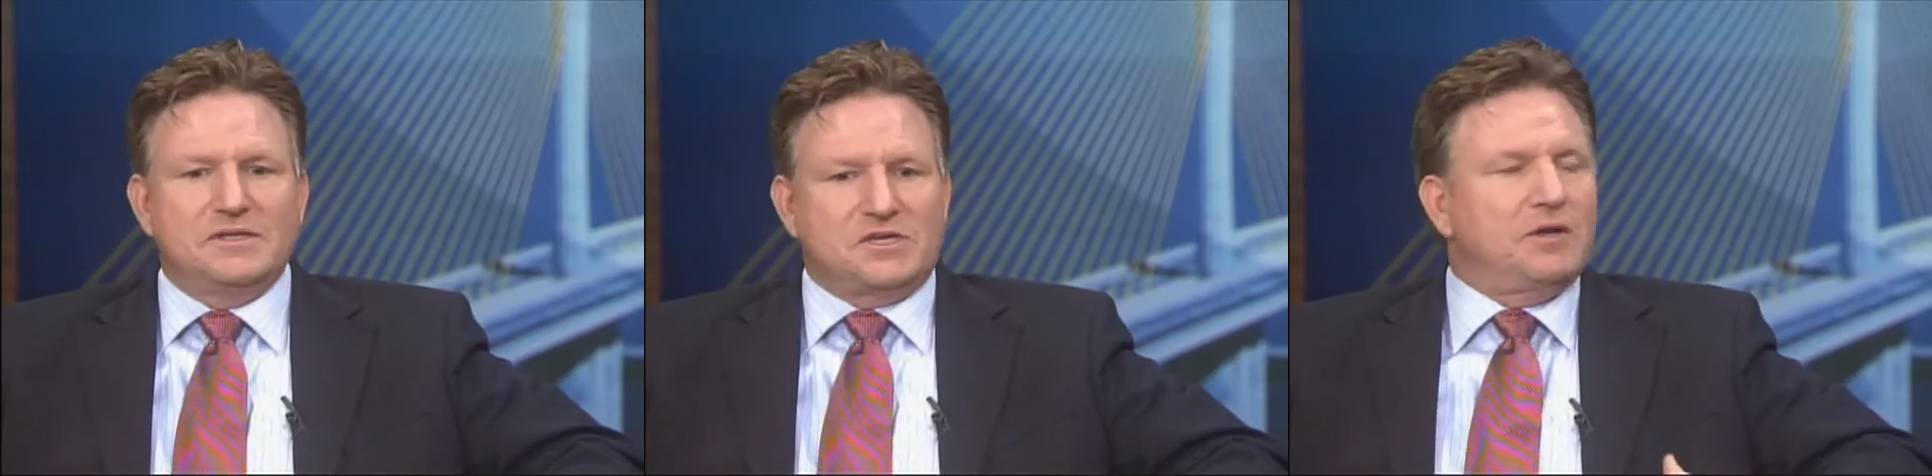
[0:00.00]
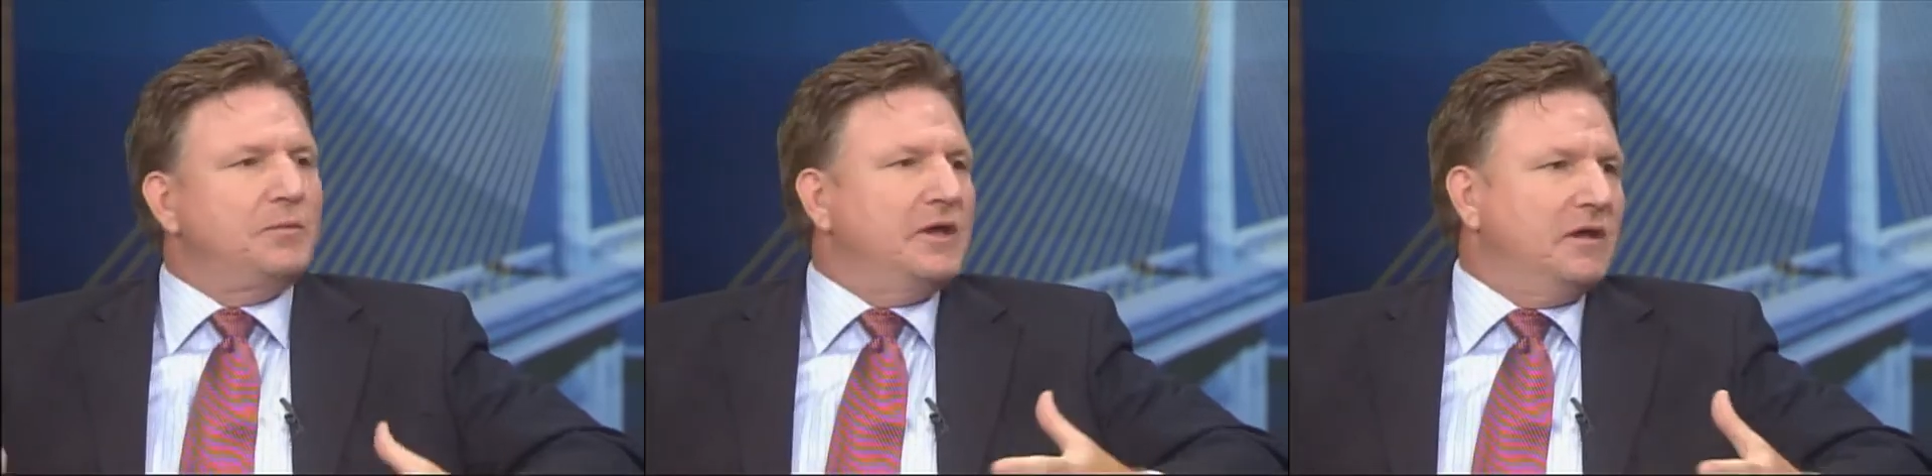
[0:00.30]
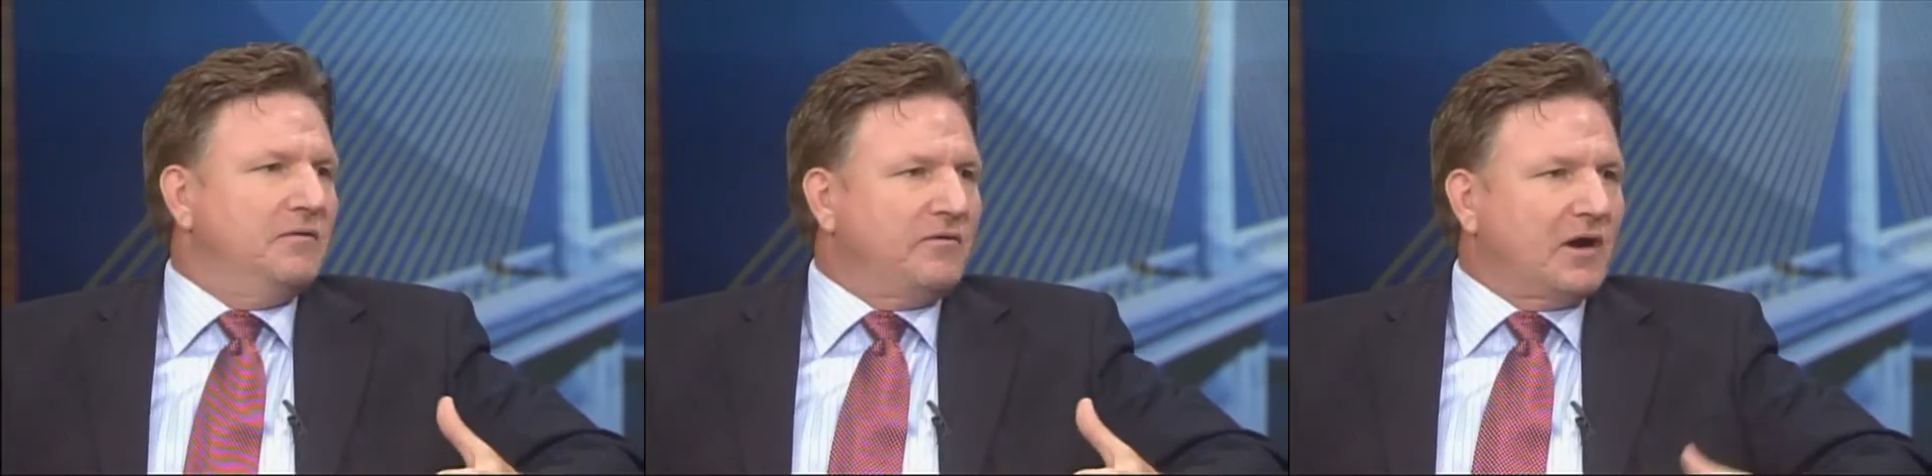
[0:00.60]
it's going to be
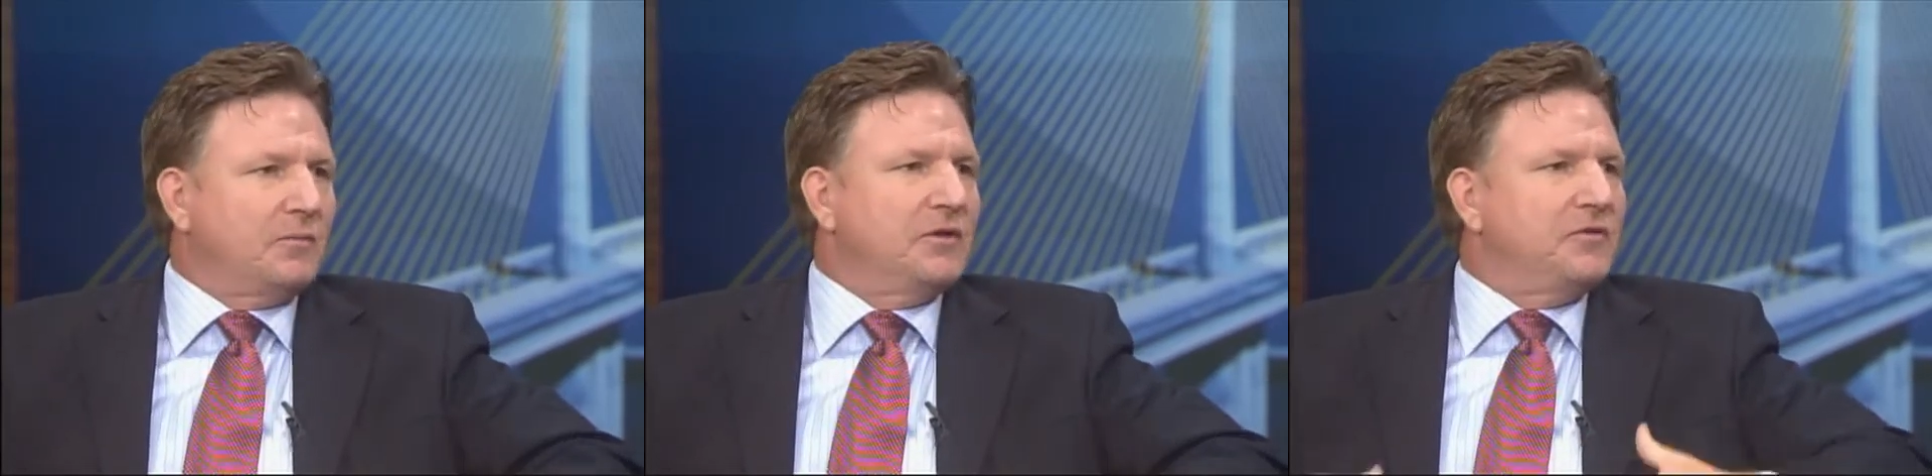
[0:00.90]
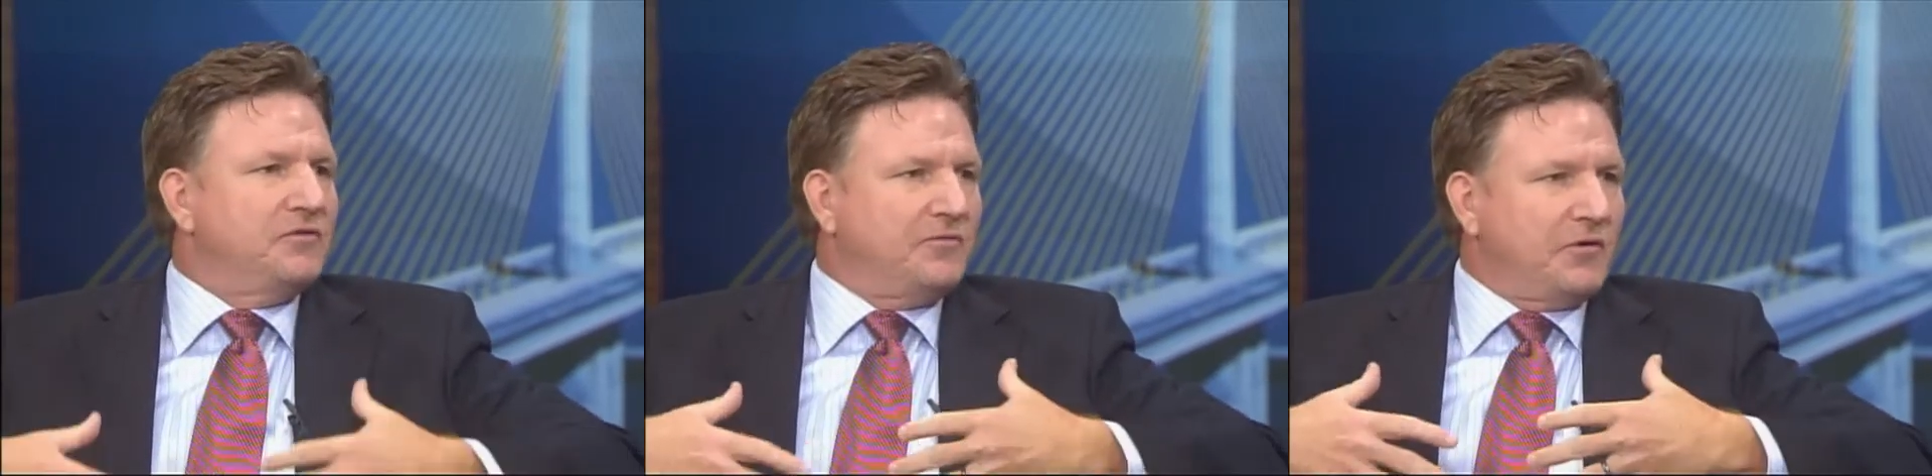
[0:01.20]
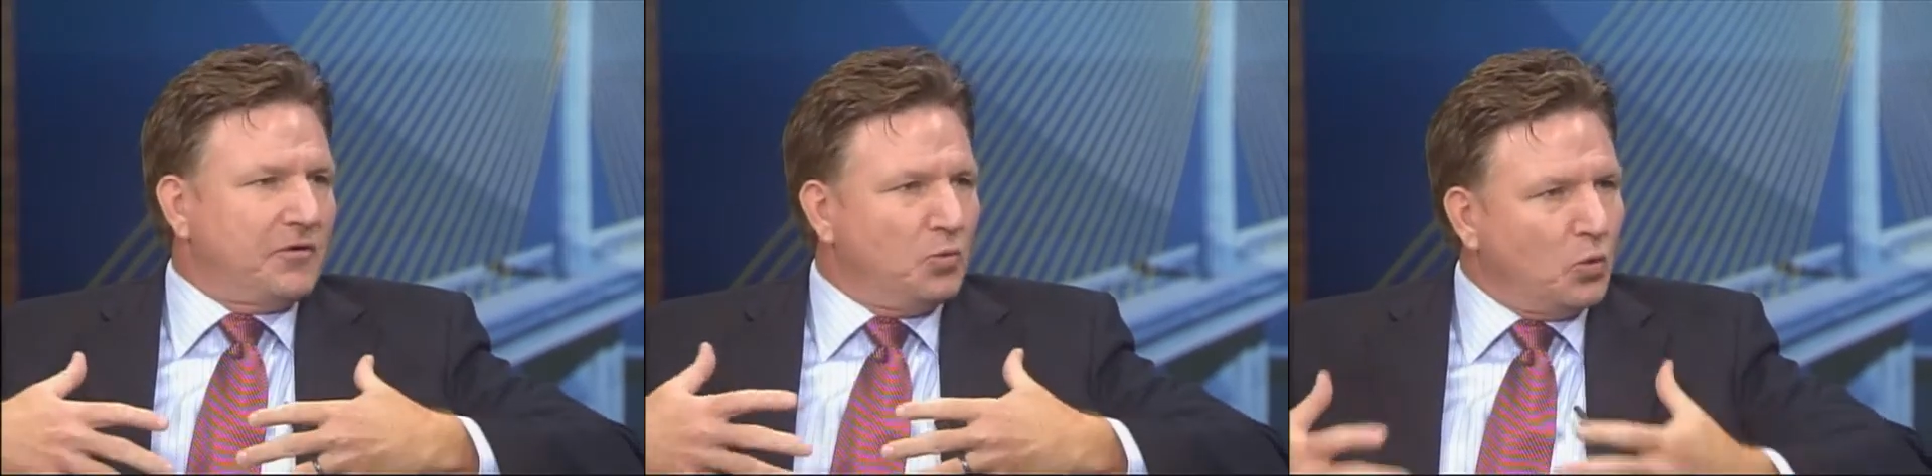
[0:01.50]
an environment that's
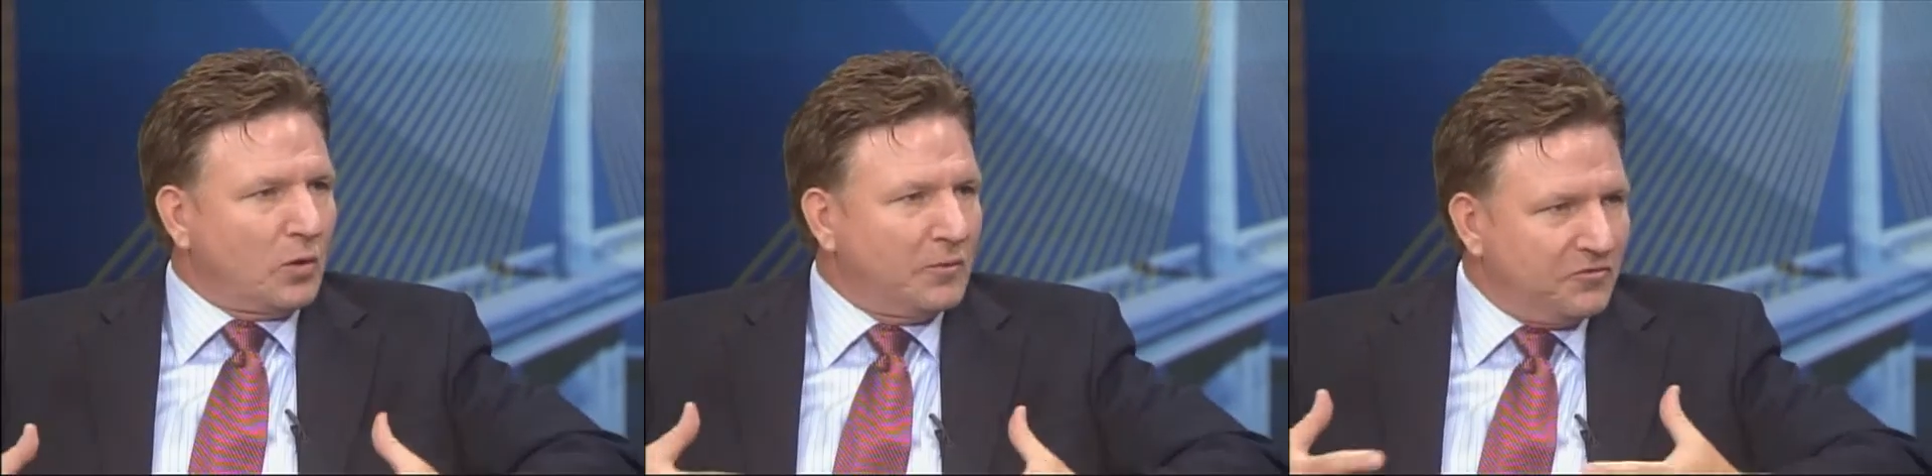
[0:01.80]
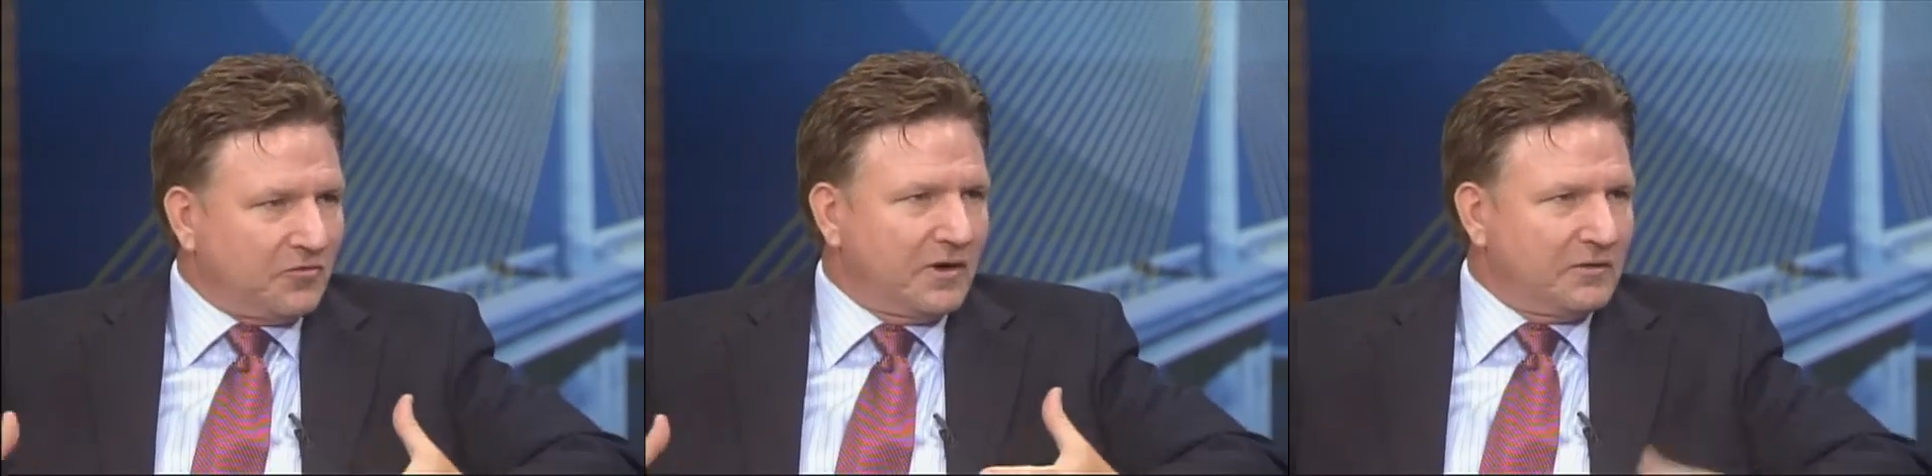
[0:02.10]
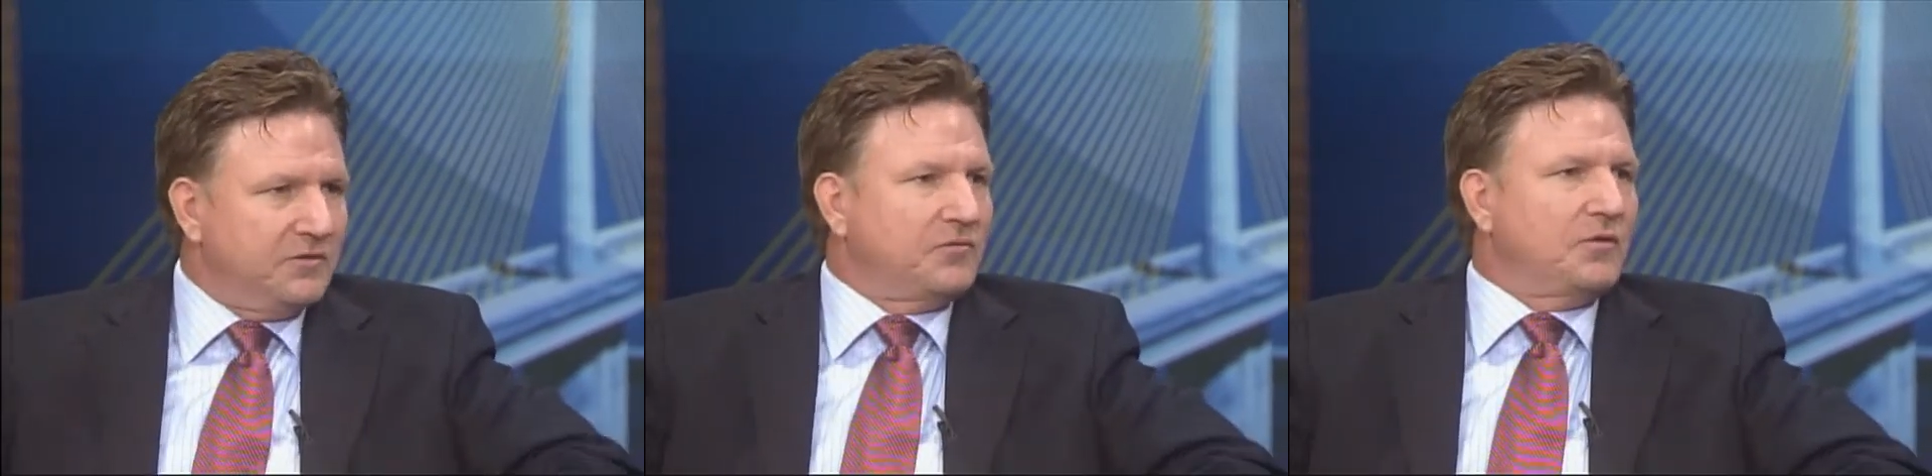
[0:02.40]
very warm and
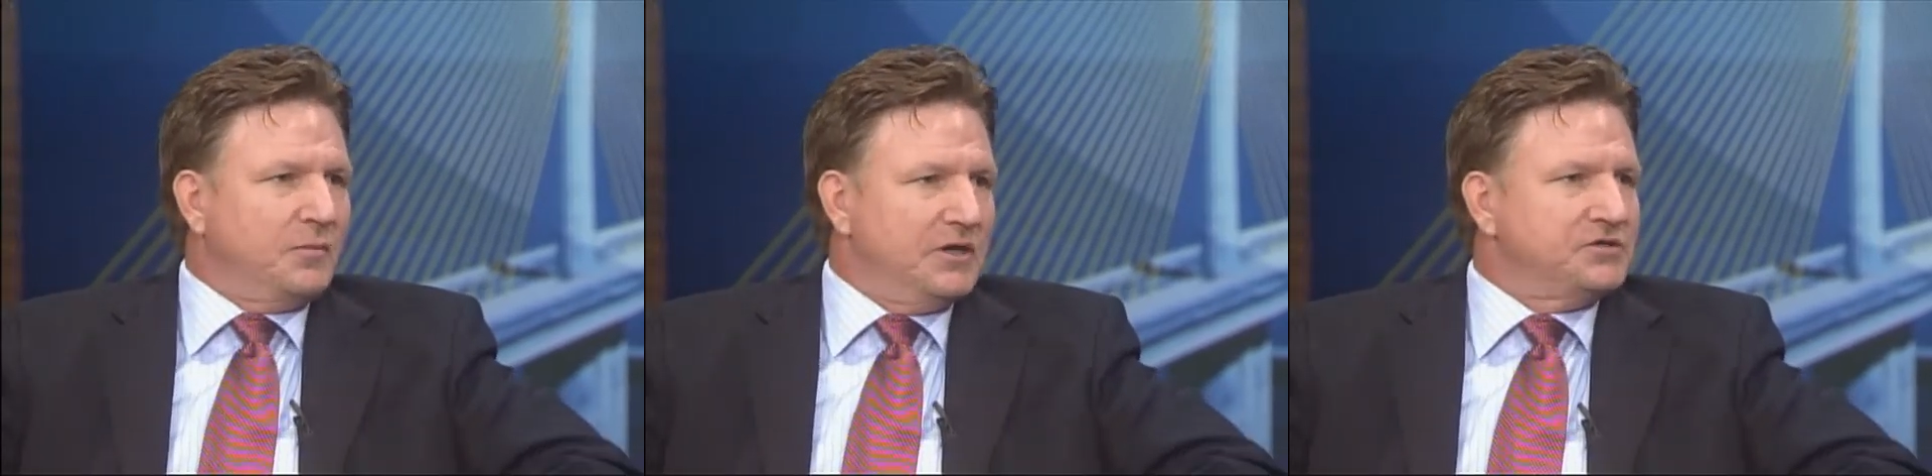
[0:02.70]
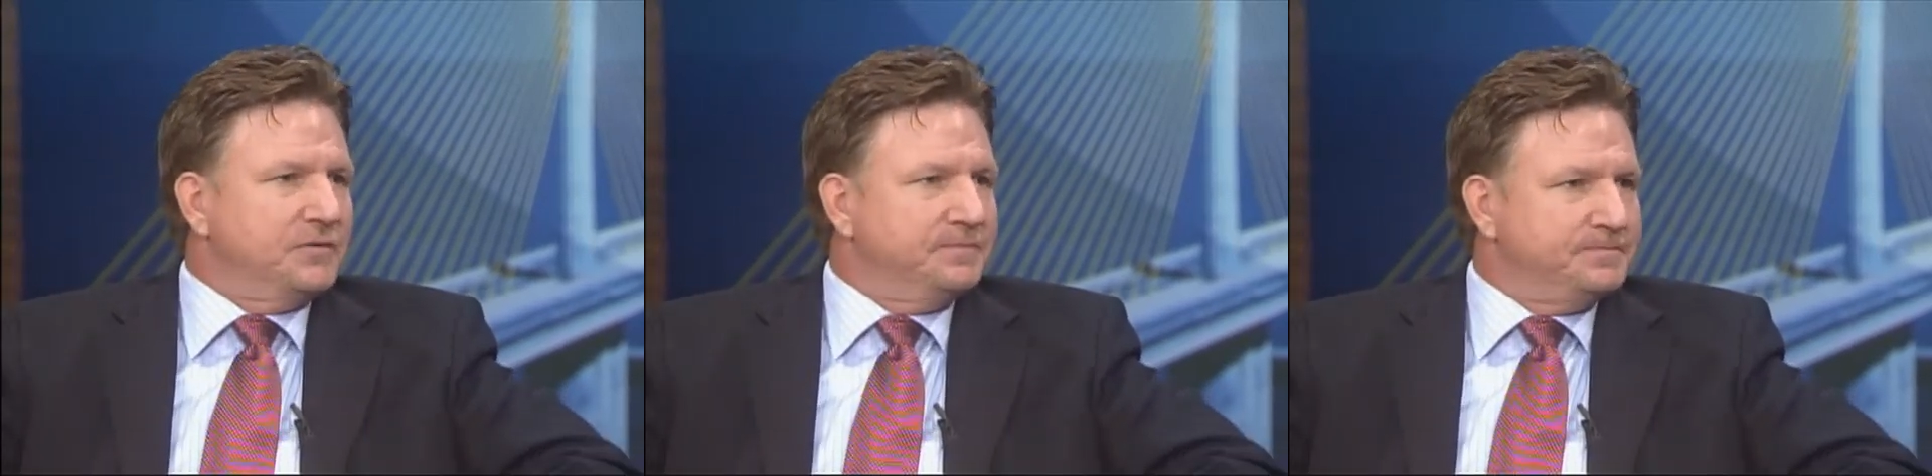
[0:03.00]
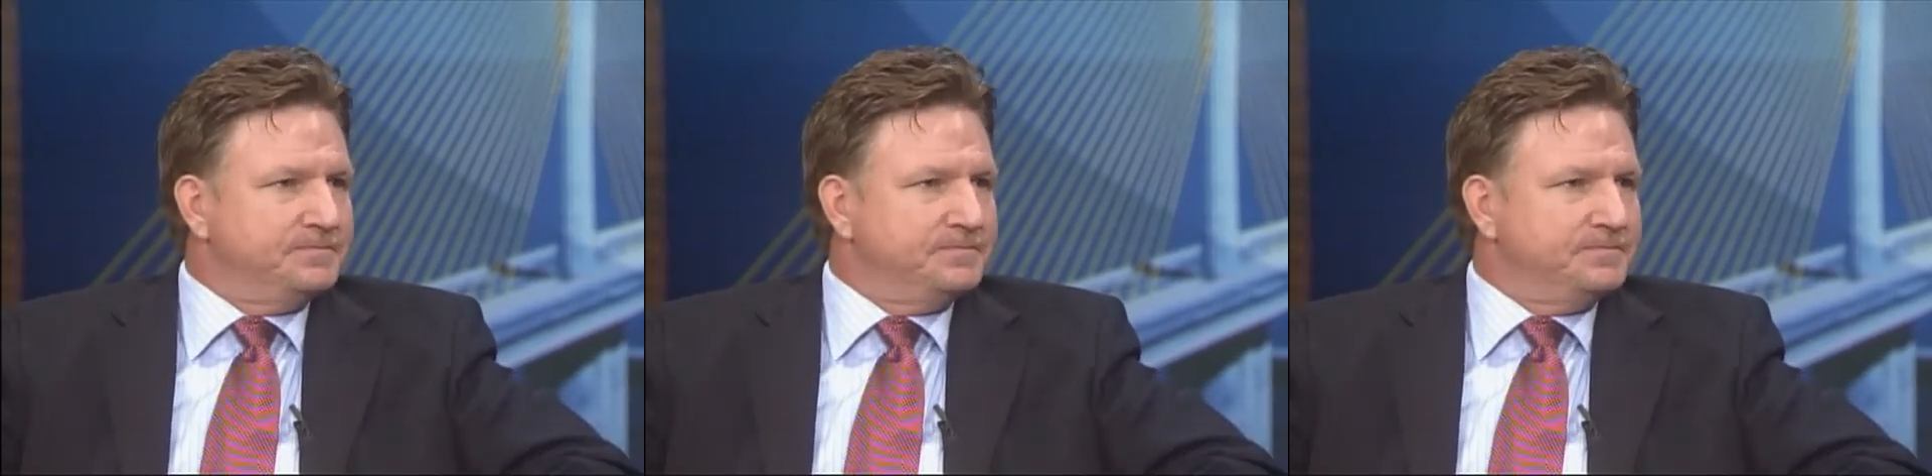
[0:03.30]
friendly for the patient.